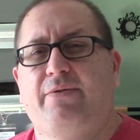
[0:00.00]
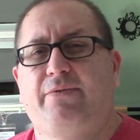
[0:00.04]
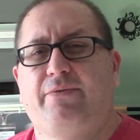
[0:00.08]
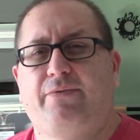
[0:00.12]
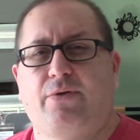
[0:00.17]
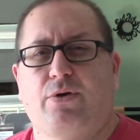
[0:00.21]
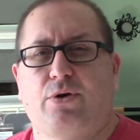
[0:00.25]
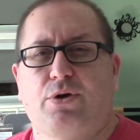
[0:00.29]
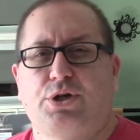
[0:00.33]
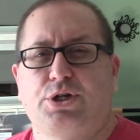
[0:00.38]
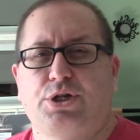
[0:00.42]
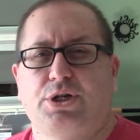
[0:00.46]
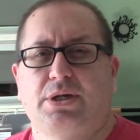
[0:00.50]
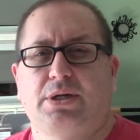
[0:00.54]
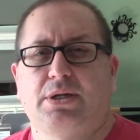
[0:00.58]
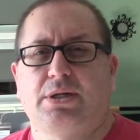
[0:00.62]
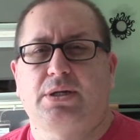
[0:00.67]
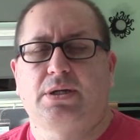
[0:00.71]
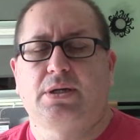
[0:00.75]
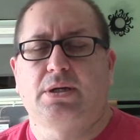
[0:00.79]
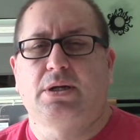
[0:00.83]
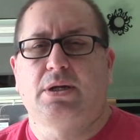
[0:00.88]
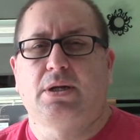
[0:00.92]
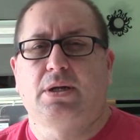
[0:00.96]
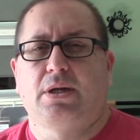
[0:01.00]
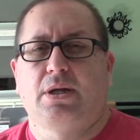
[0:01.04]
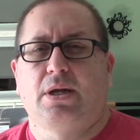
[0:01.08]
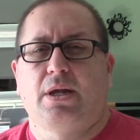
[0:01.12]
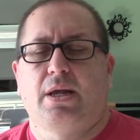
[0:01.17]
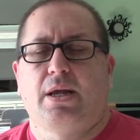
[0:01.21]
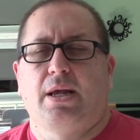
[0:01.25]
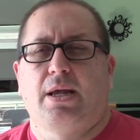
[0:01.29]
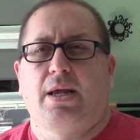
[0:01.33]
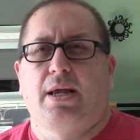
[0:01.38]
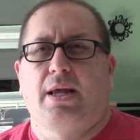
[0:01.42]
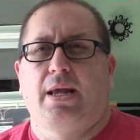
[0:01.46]
version.
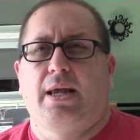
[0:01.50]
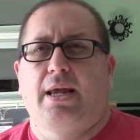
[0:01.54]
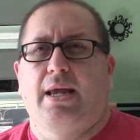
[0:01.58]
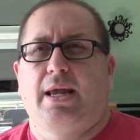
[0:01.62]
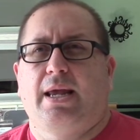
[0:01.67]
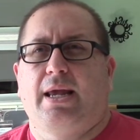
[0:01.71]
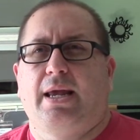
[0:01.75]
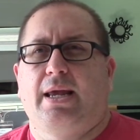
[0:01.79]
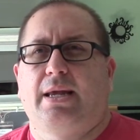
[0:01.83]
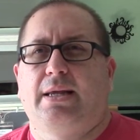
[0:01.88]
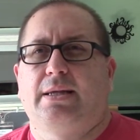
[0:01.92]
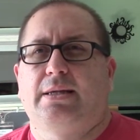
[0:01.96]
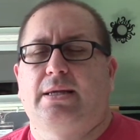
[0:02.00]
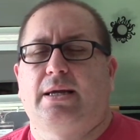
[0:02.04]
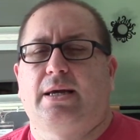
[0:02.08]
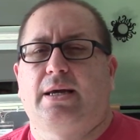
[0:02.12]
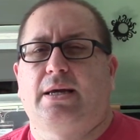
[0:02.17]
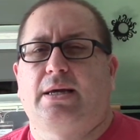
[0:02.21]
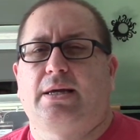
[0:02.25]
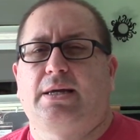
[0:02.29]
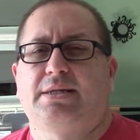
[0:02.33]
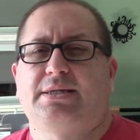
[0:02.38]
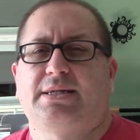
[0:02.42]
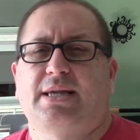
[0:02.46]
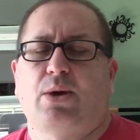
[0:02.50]
And because